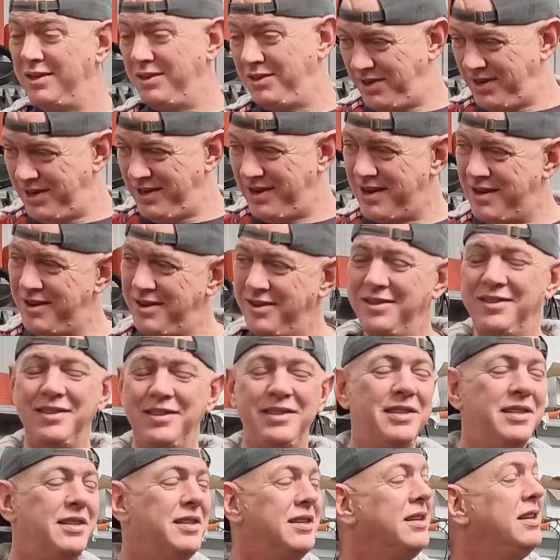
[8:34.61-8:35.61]
see ya.
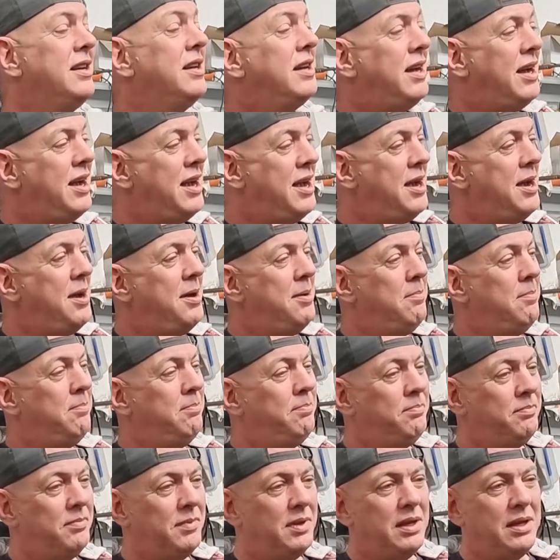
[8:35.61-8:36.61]

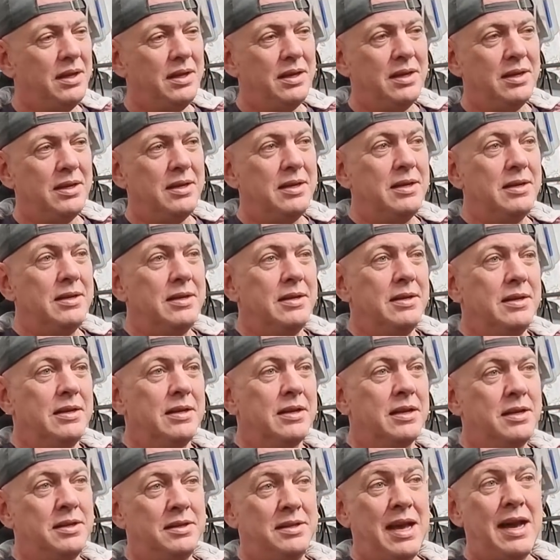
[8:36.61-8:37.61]

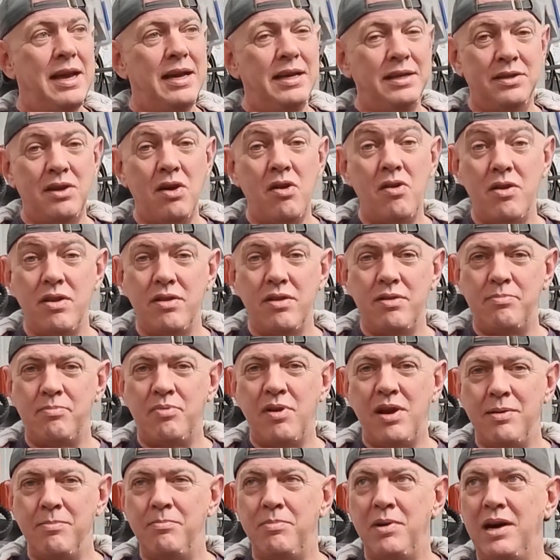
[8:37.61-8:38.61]
Because that is kind of the
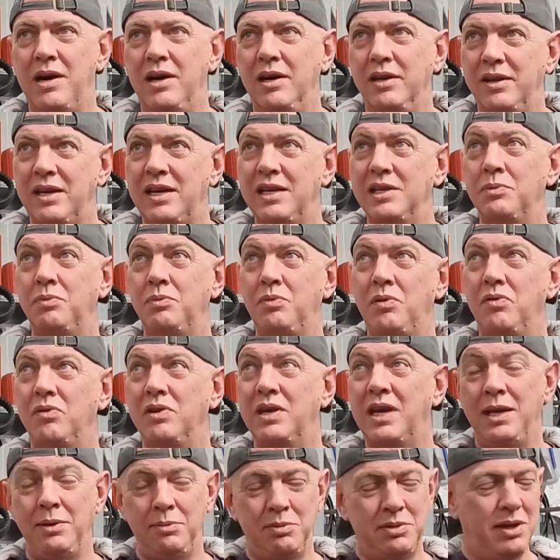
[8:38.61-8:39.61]
bread and butter. That's what
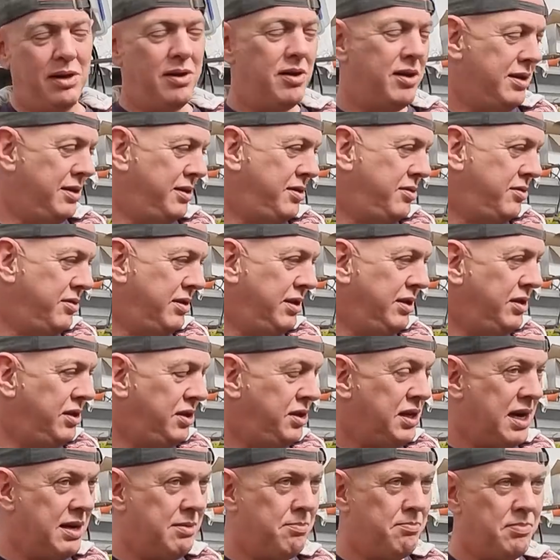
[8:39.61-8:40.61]
keeps the lights on in the
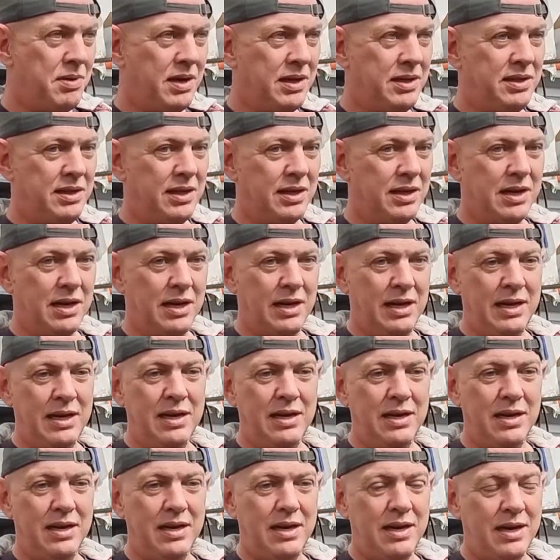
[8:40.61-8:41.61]
shed, basically.
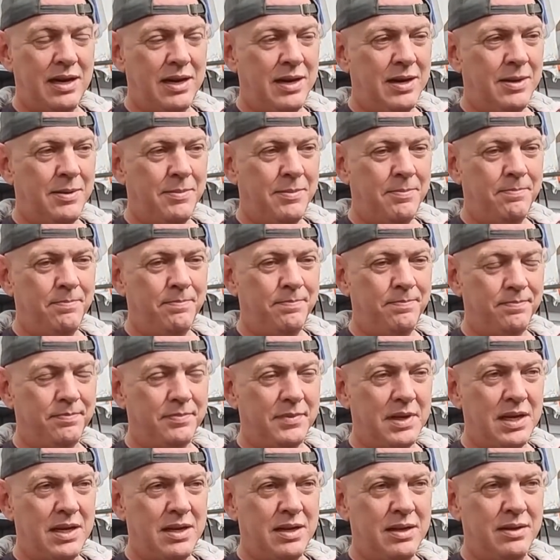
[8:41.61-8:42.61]
And,
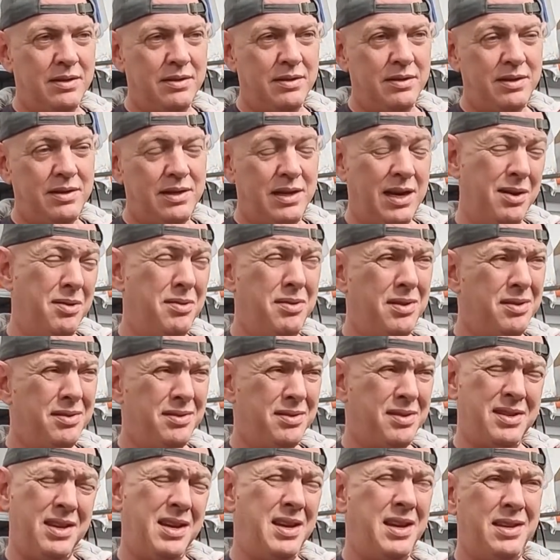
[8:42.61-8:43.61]
you know,
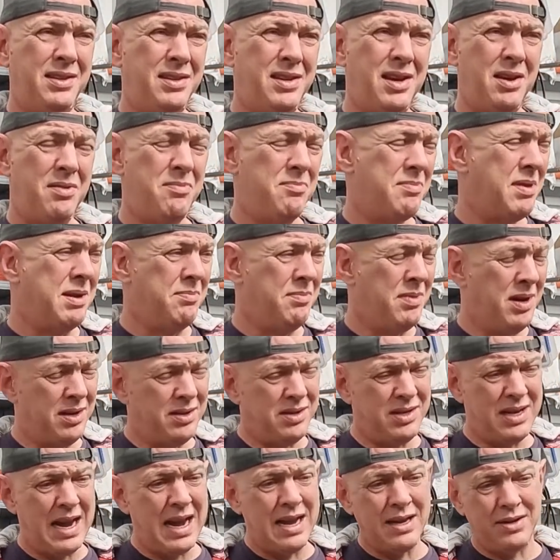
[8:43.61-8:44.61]
it don't make
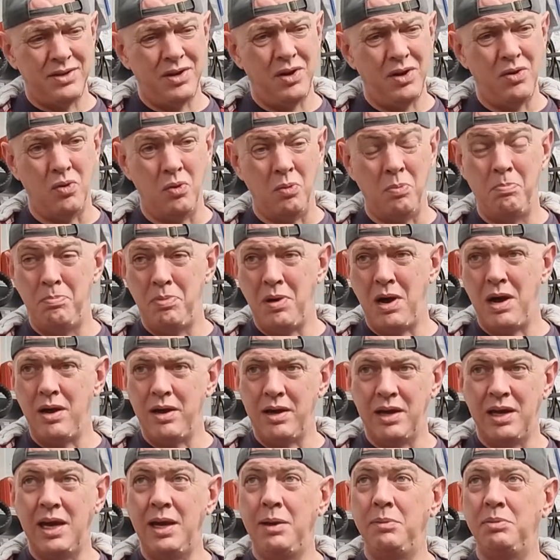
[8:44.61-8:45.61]
much at all, but
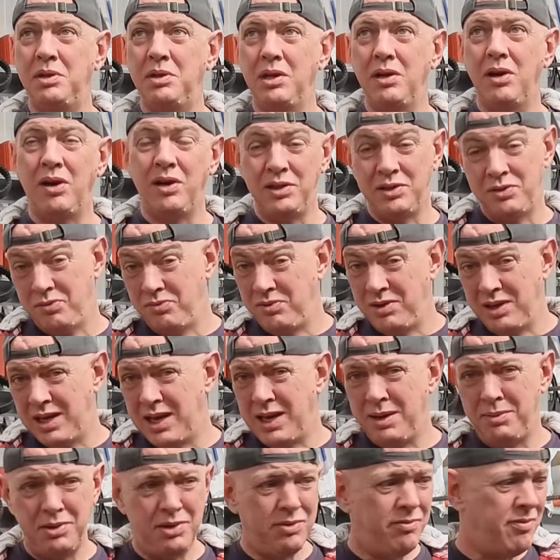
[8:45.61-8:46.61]
it keeps the lights on, it
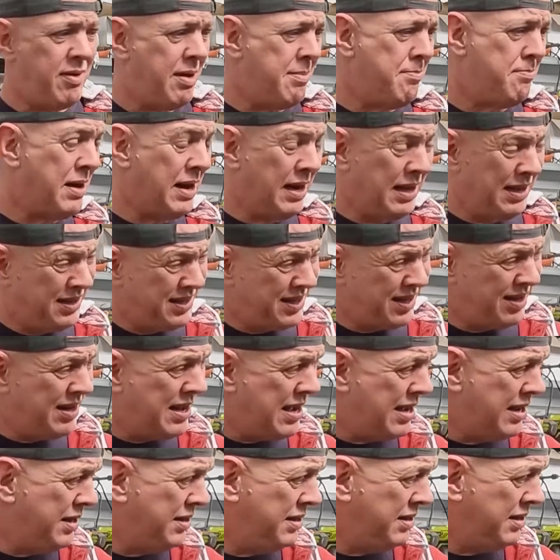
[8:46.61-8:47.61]
keeps the rent paid, so
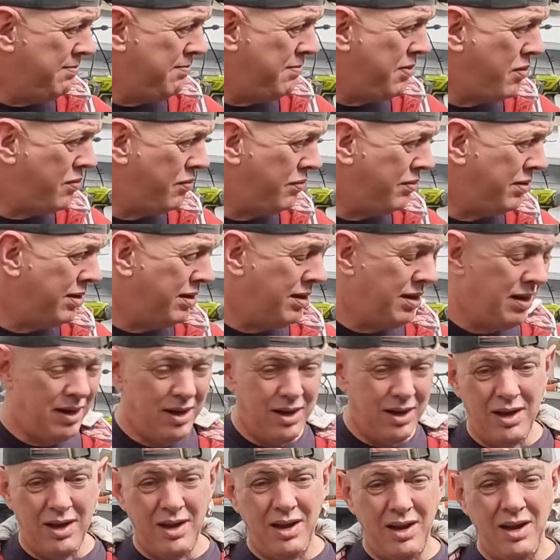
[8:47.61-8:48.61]
that is important.
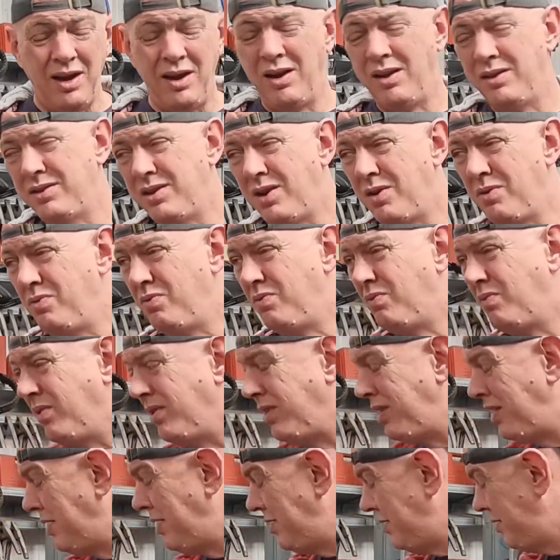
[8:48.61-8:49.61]
And I don't
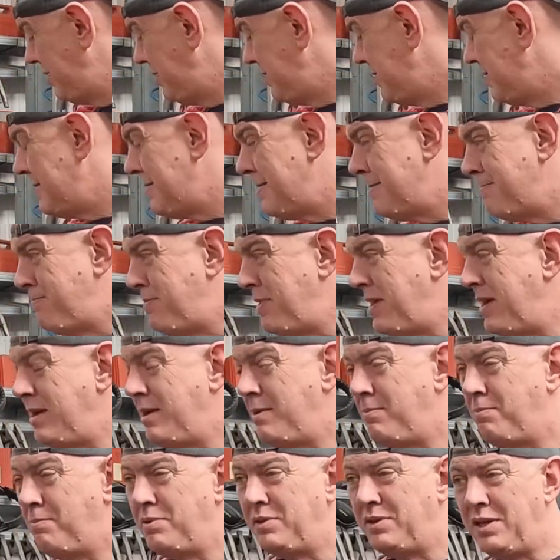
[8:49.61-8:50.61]
want to be in
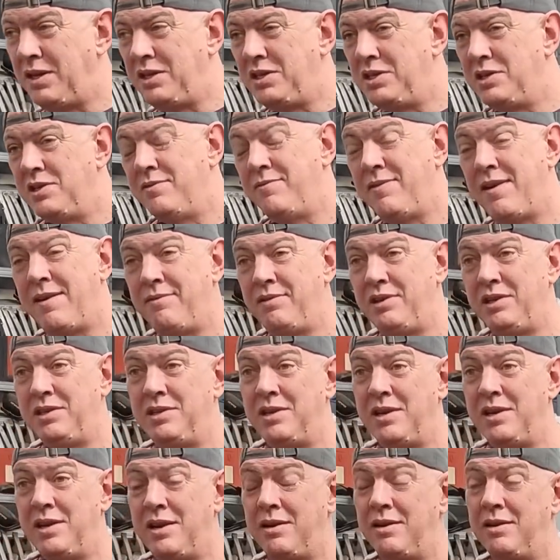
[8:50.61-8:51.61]
a position of having
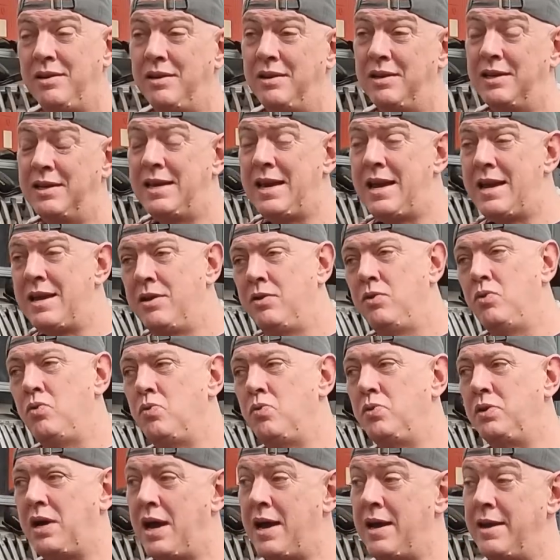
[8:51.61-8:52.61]
to get an
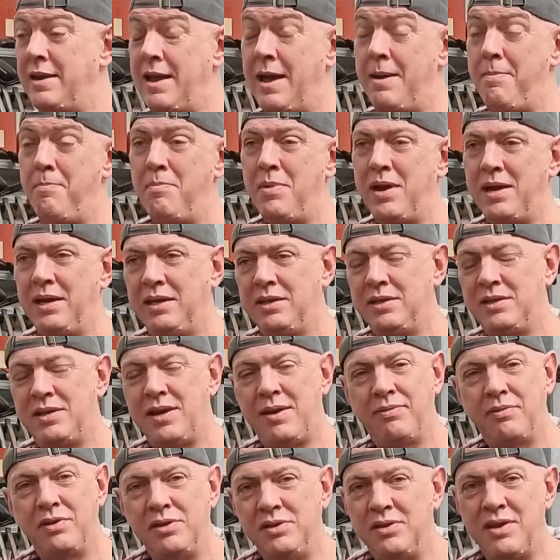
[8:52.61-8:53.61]
order and then make
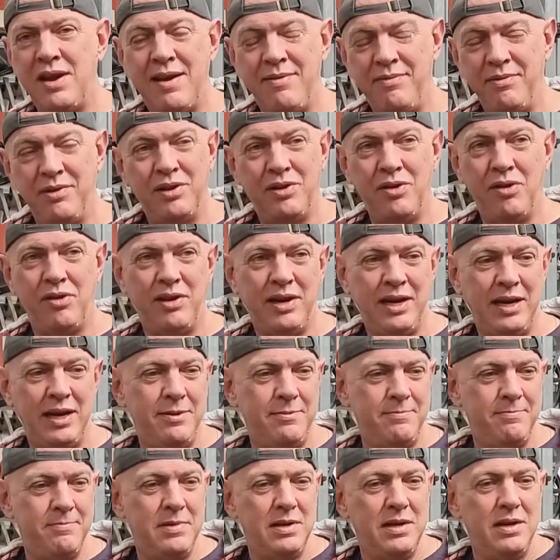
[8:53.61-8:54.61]
stuff because I haven't got it.
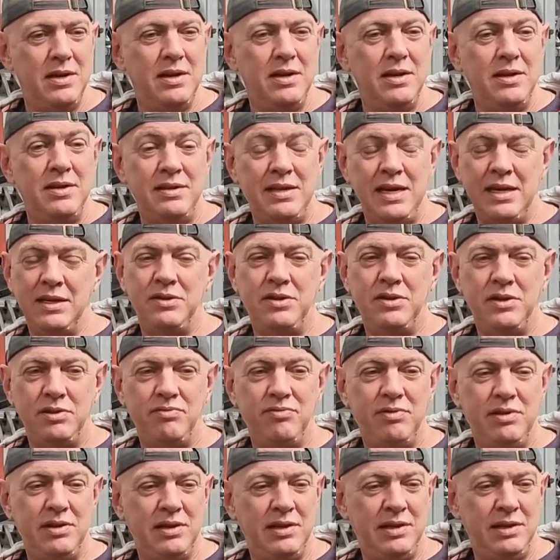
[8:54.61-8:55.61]
That's just
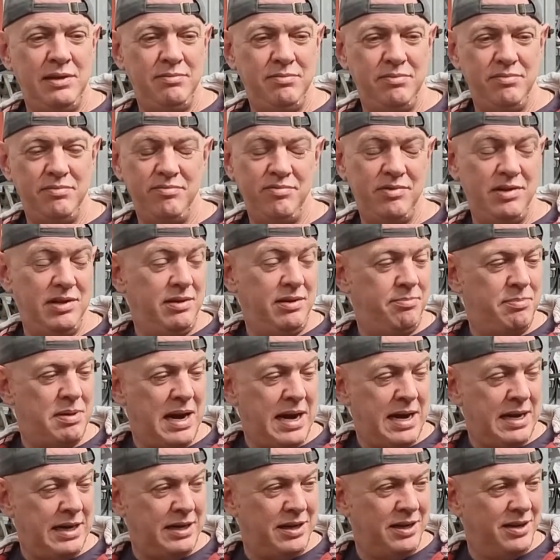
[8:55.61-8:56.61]
really, really
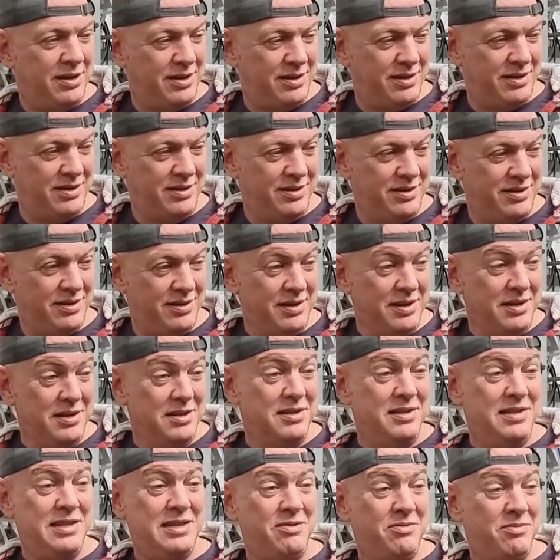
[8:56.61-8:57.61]
bad.
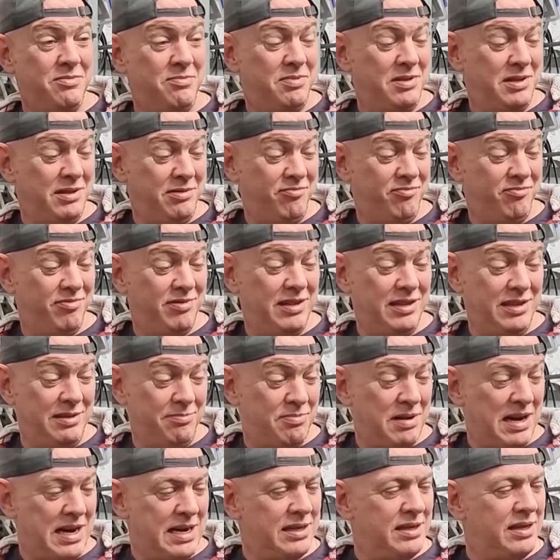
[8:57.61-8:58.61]
That would be really
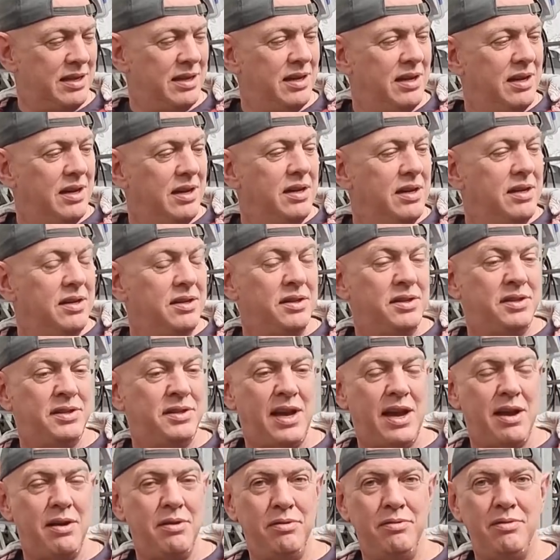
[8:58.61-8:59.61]
bad.
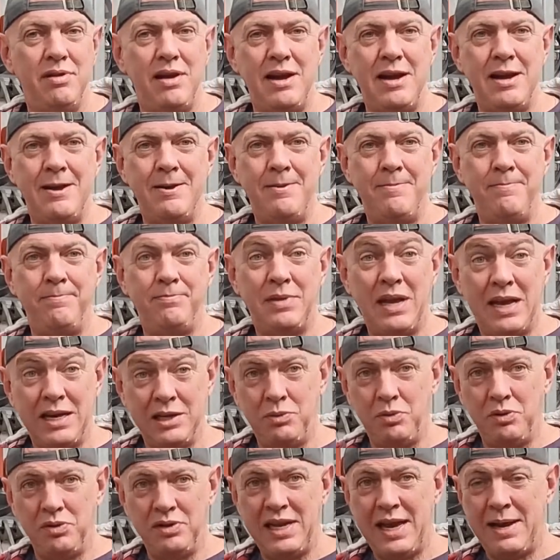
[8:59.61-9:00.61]
So
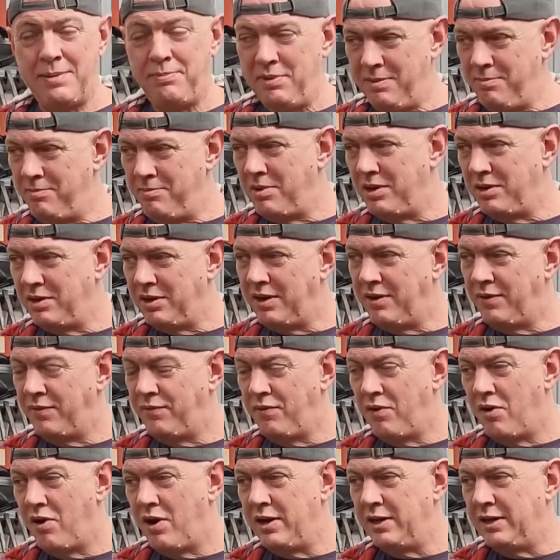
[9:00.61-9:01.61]
that's what's happening Monday to
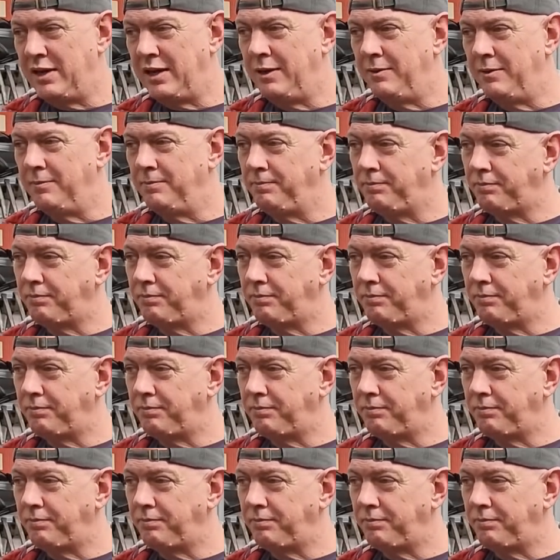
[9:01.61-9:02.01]
Friday.